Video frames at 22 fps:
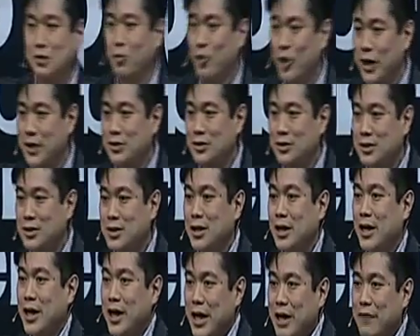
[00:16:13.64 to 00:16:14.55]
once,
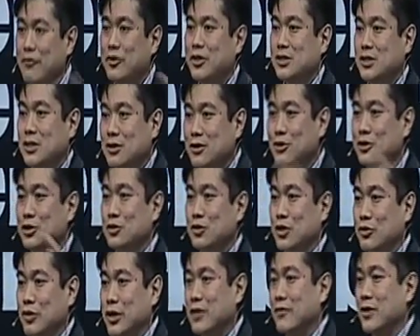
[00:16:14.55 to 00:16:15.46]
every single new
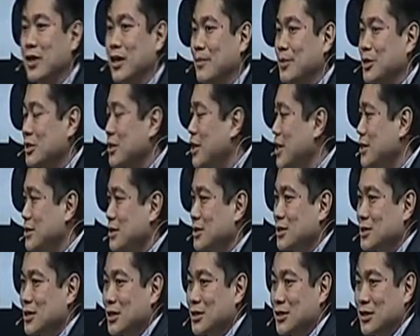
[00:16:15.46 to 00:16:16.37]
Creative Commons
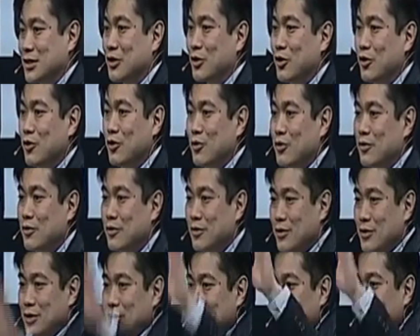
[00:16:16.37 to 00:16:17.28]
license doesn't
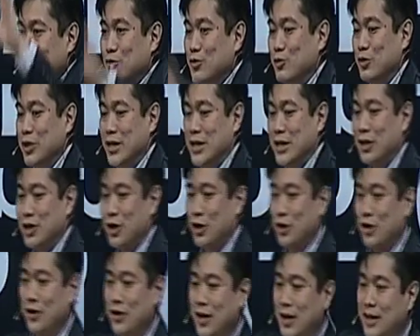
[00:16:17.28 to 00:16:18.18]

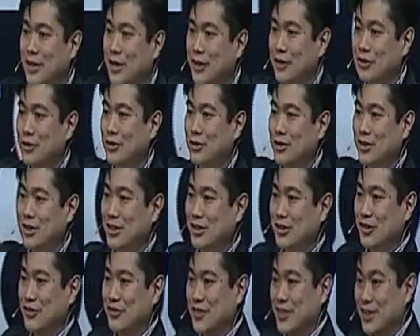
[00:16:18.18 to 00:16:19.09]
incur another
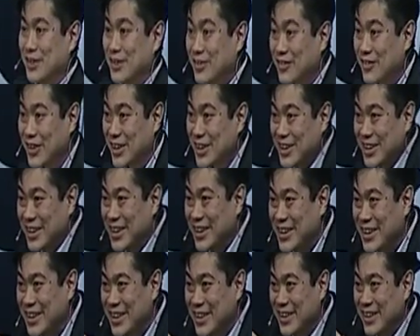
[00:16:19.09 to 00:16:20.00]
legal fee. What?
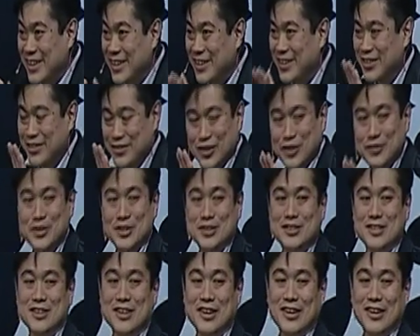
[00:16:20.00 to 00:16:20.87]
5 minutes.